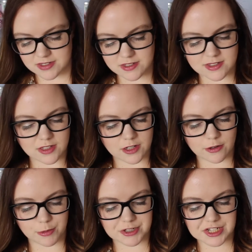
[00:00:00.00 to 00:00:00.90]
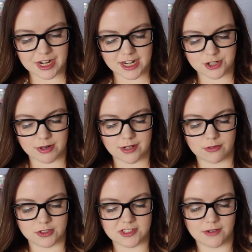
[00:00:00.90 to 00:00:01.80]
This is the Urban Decay
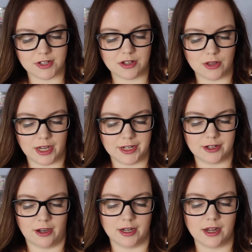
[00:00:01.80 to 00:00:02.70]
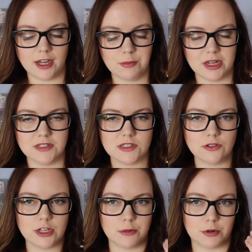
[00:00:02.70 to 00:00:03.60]
24/7 Glide On Eye
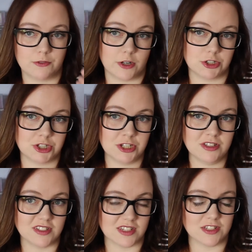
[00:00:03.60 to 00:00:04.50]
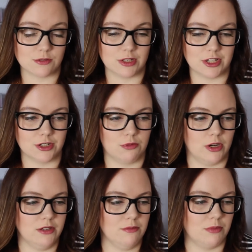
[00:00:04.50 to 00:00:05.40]
Pencil in Perversion. This is a really good
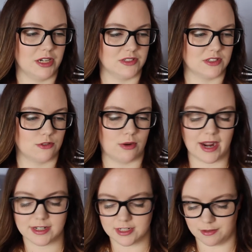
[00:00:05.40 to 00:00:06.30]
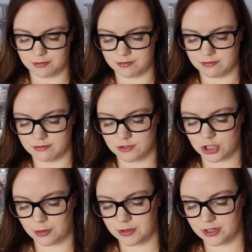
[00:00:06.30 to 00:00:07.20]
one, but it's cracked and
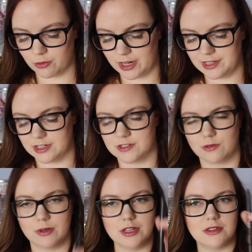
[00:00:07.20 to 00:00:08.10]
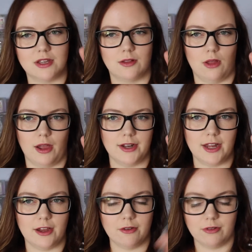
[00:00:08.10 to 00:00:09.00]
sharpened in a way that it's a really thick line
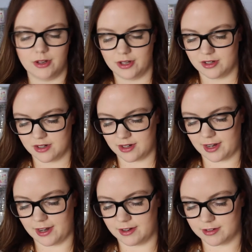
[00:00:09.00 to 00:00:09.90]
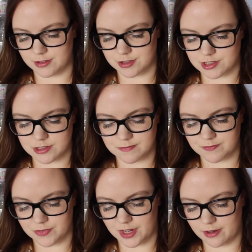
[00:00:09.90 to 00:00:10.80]
now. And
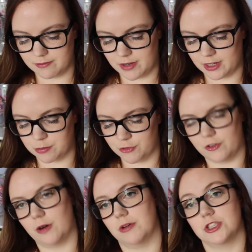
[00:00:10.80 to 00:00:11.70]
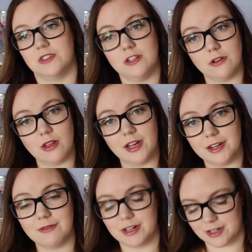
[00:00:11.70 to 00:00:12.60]
yeah, I prefer a much thinner
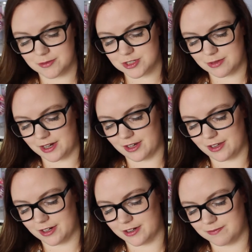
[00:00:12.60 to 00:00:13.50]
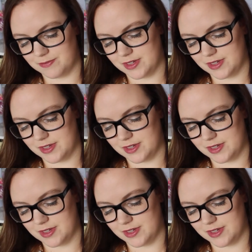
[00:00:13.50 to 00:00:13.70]
line when it comes to my eyeliner.